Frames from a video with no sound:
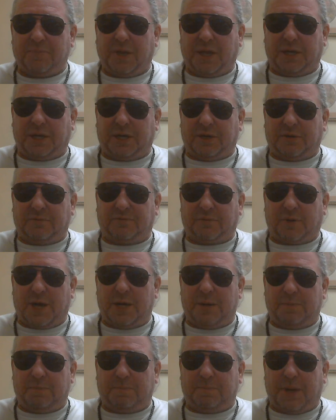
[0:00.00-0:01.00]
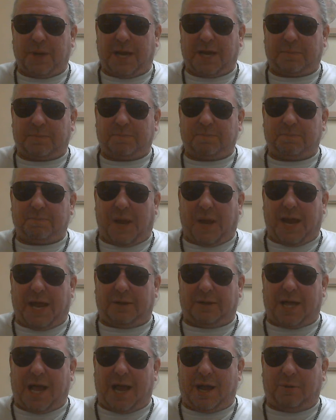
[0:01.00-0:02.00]
they need a great big
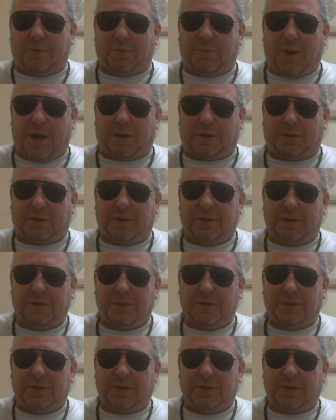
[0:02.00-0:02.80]
bailout winner.